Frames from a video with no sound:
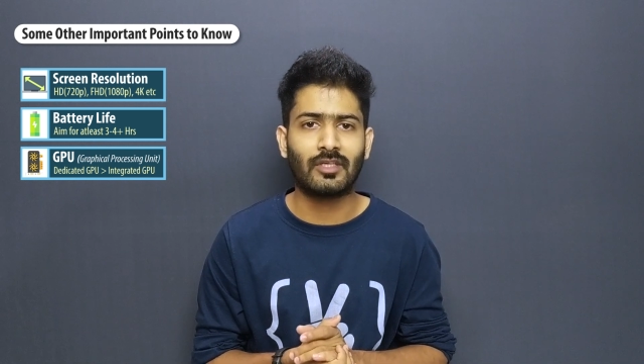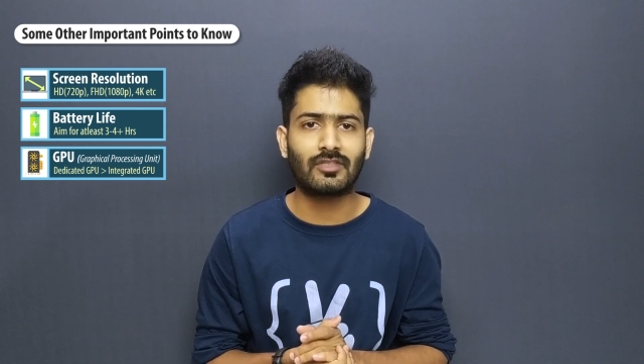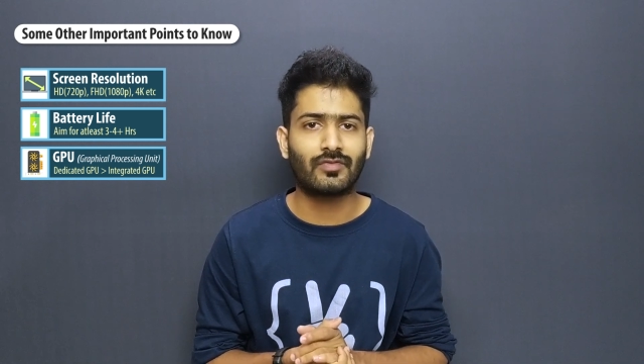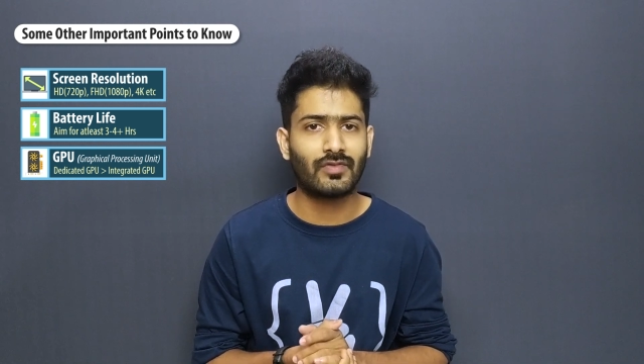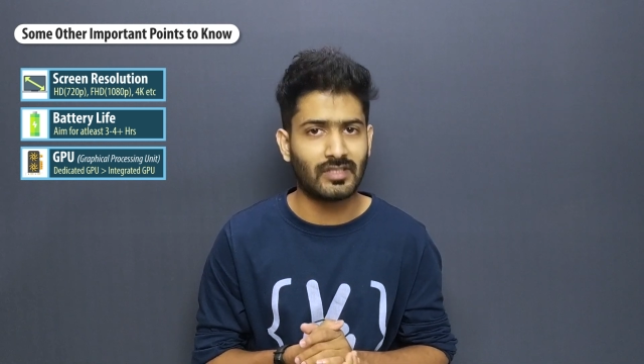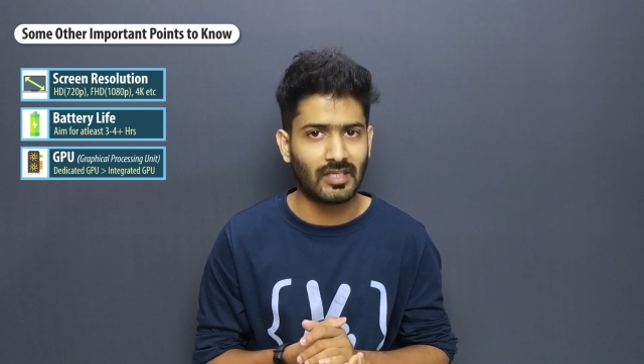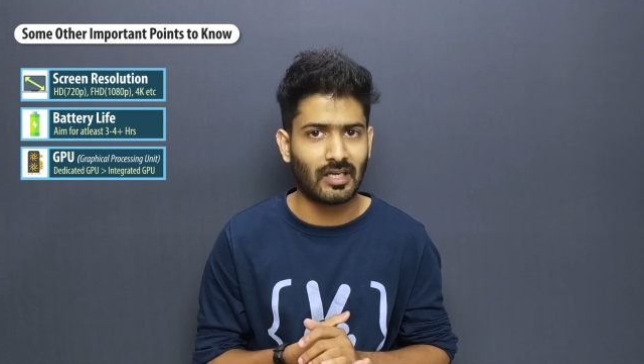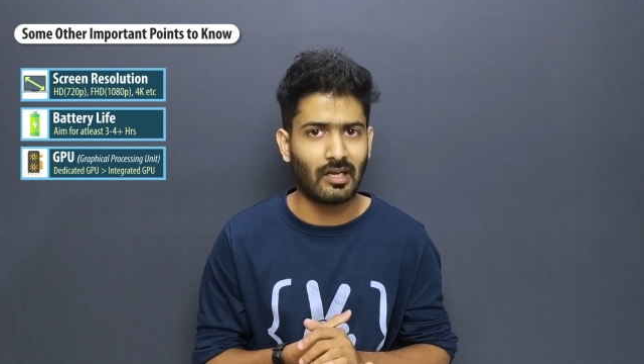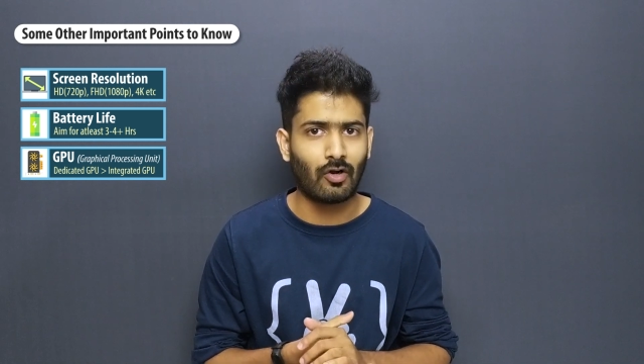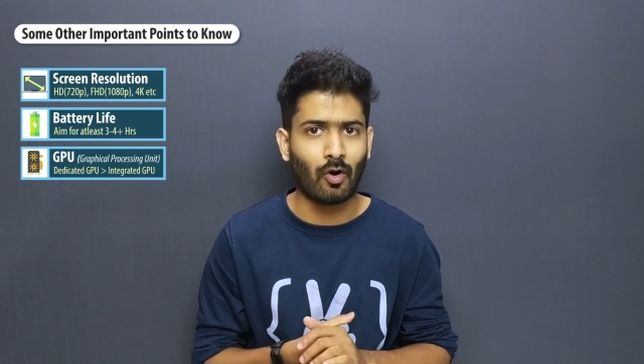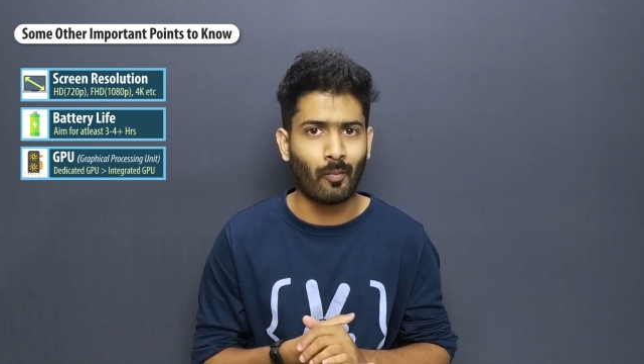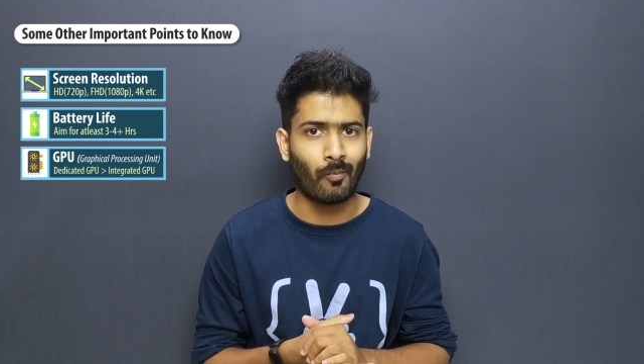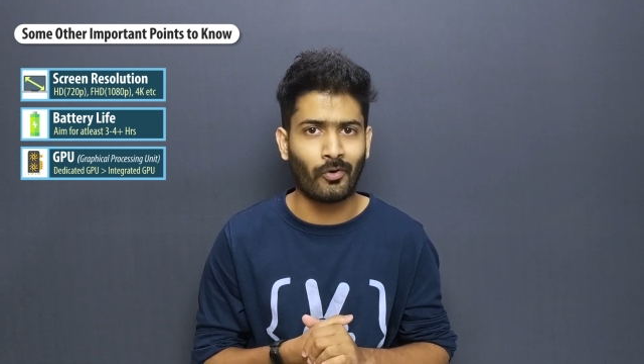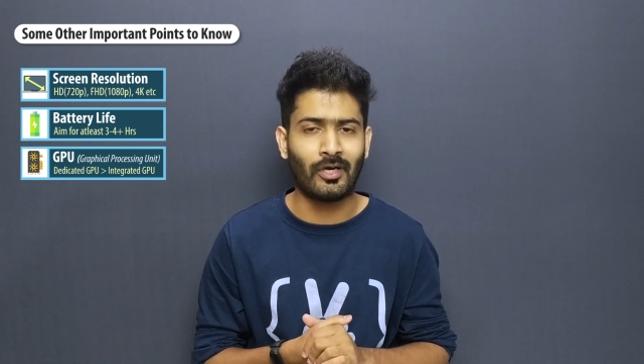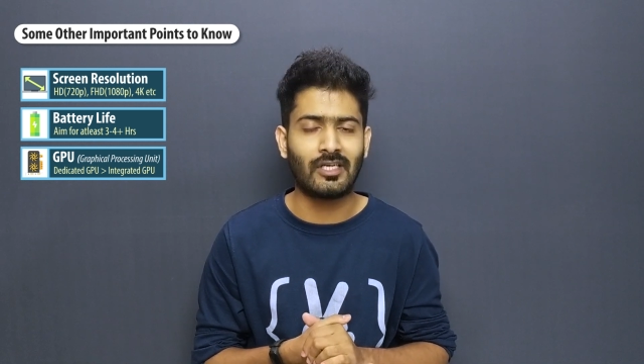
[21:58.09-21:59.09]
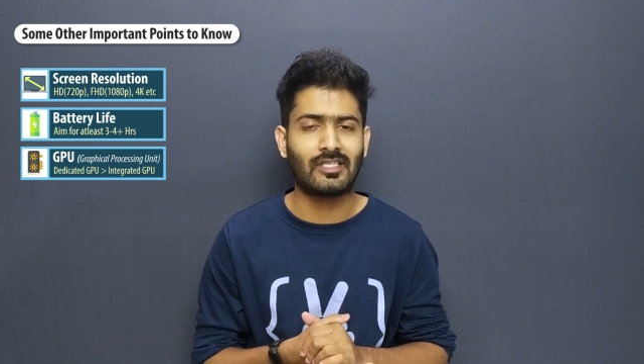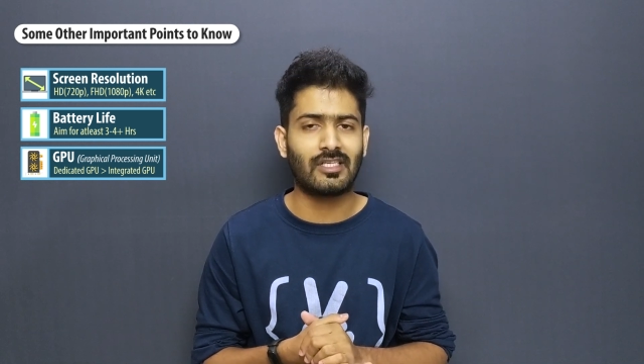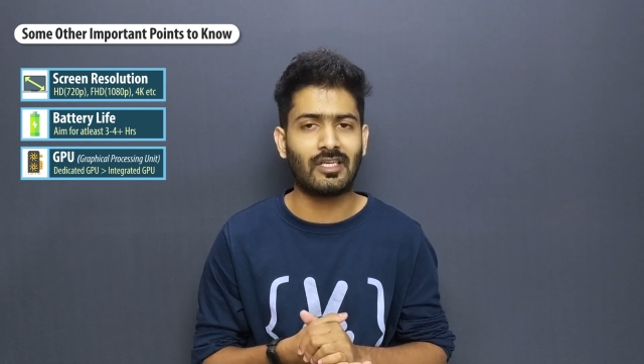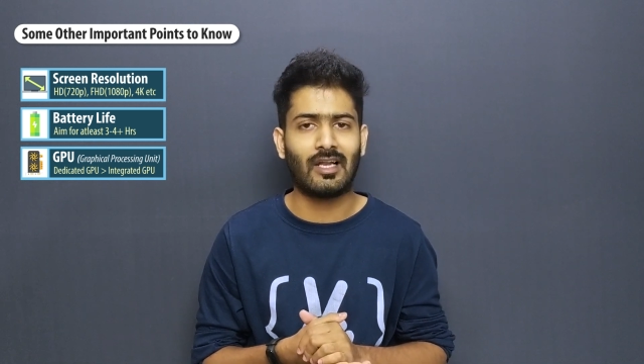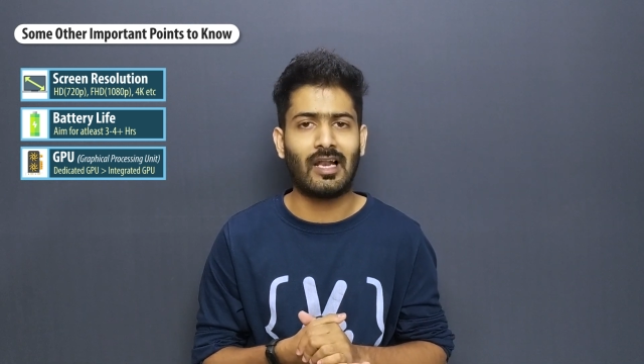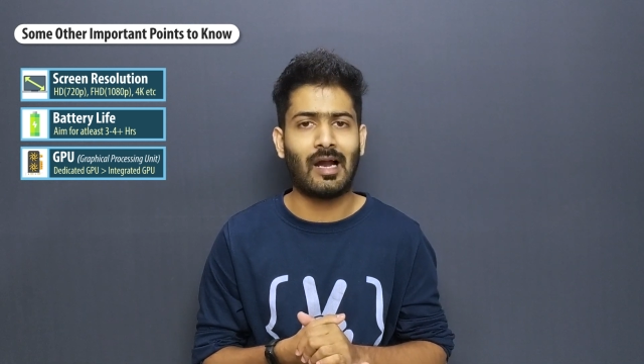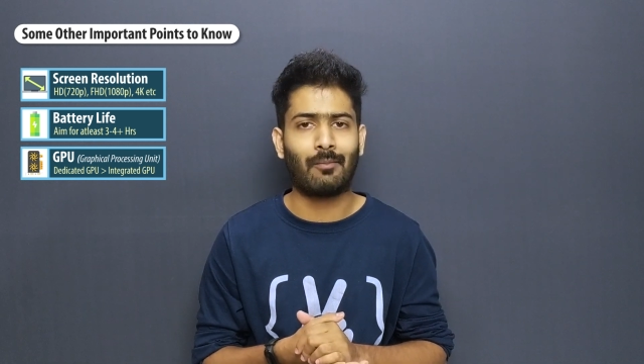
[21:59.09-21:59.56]
physical components in
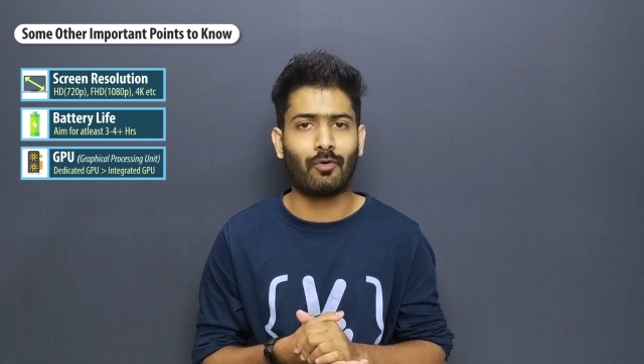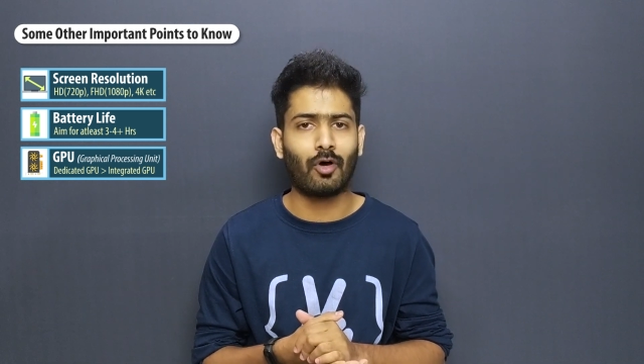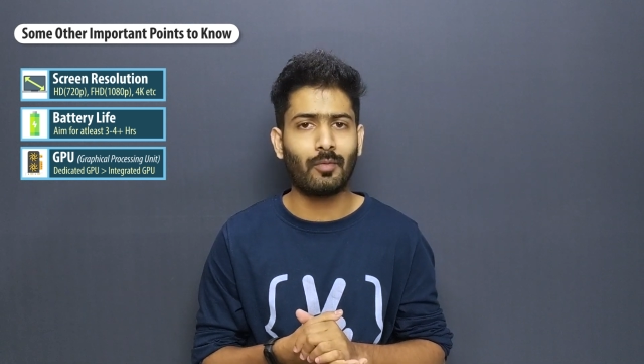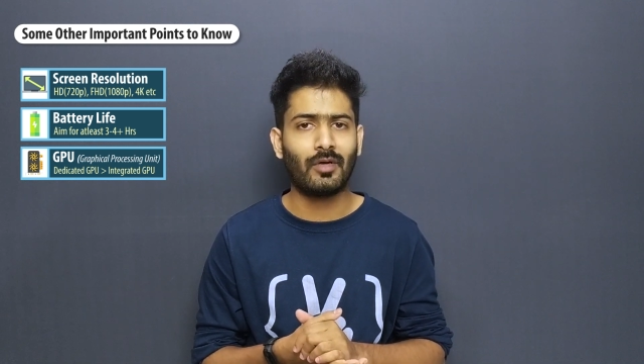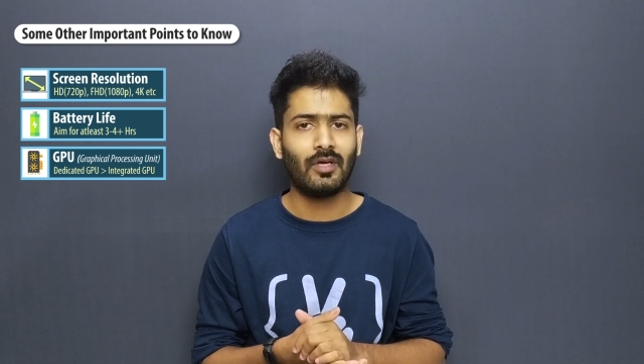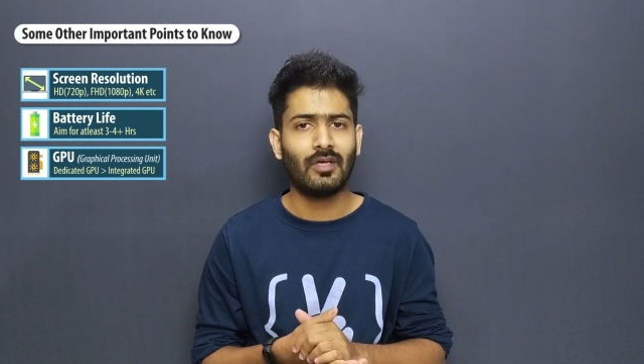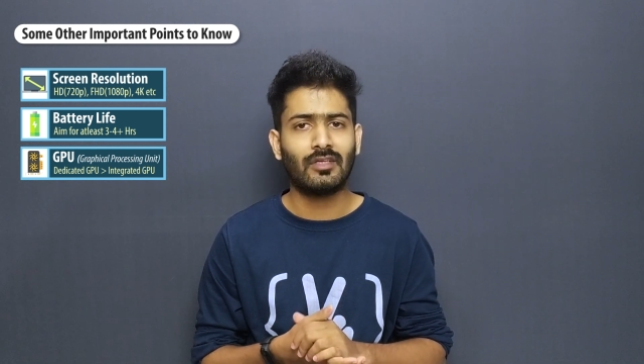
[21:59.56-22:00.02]
a laptop.